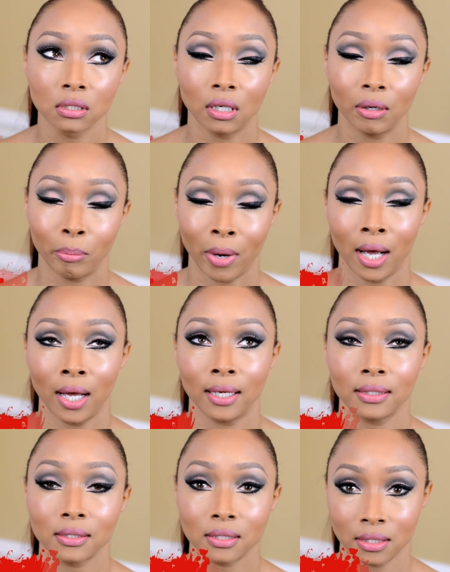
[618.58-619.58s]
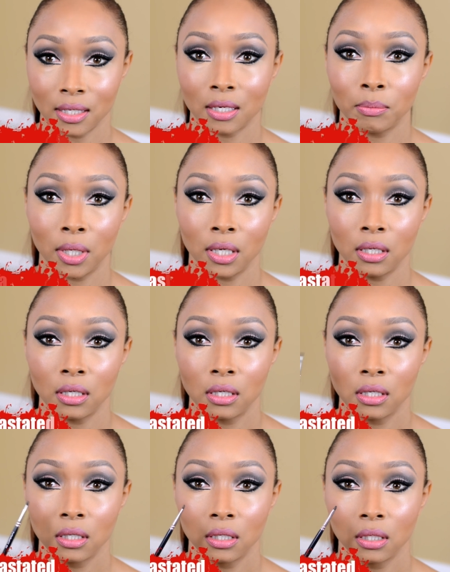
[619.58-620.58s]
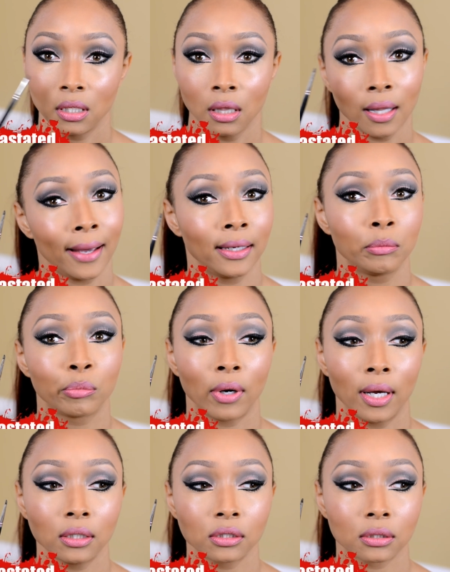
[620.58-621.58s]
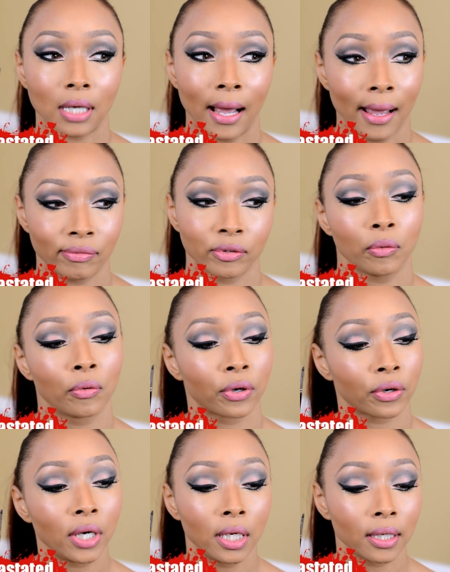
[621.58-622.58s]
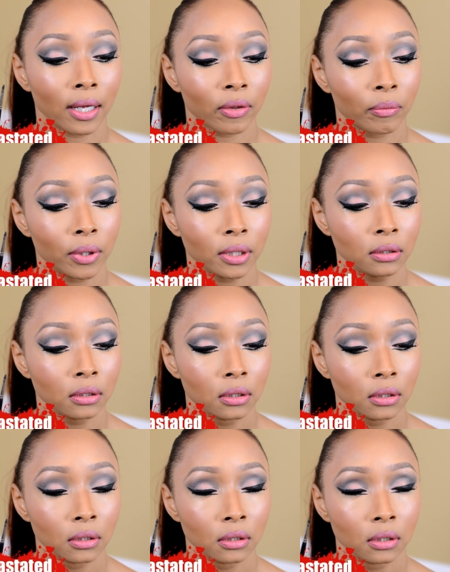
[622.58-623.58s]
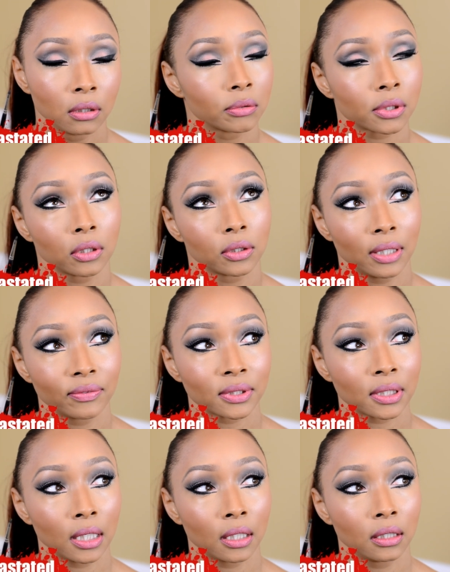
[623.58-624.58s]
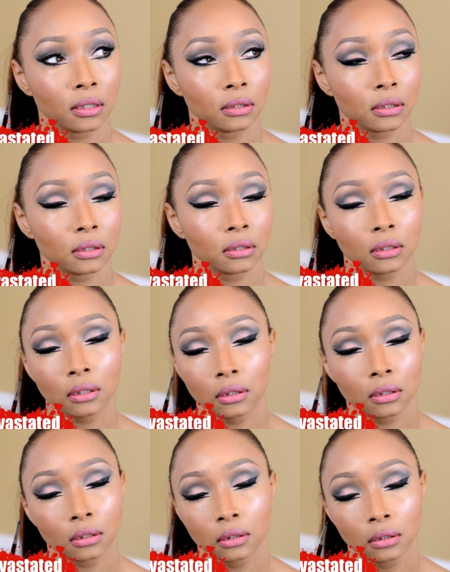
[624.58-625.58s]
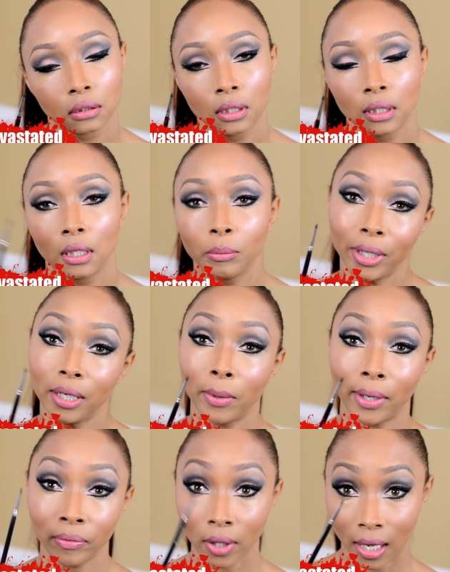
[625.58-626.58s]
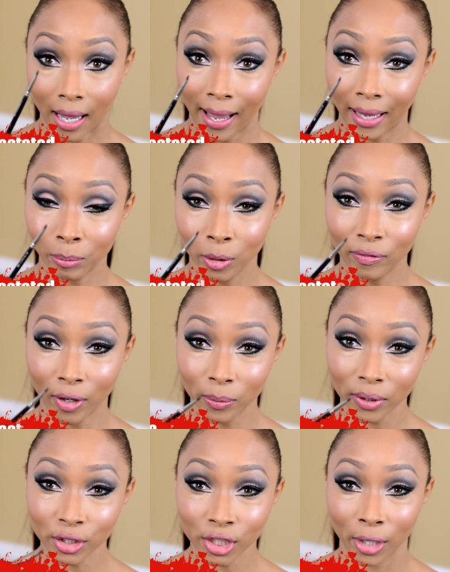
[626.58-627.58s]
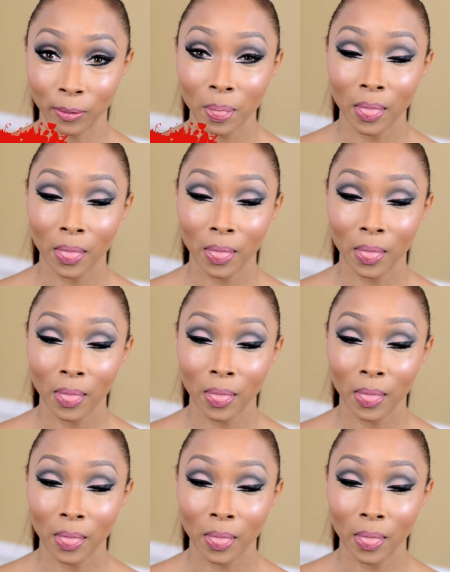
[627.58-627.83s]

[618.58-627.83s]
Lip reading: my Sigma lining brush. I have to order another one. So devastated. But anyway, I had to move on with the show.